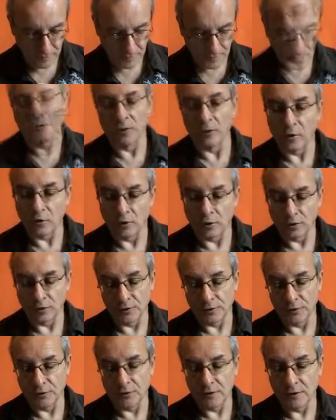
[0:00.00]
And the
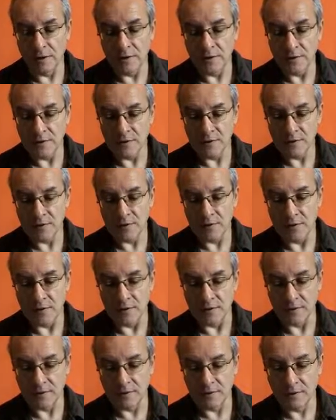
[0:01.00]
Lord is
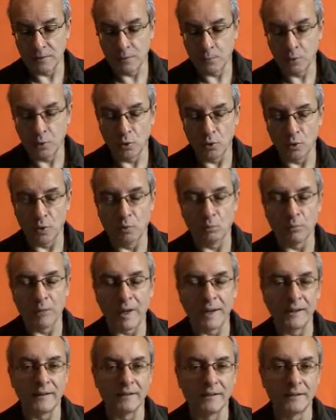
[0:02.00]
this pure
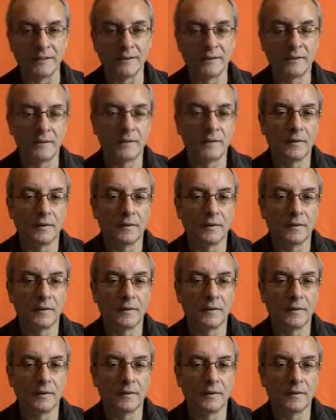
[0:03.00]
mind.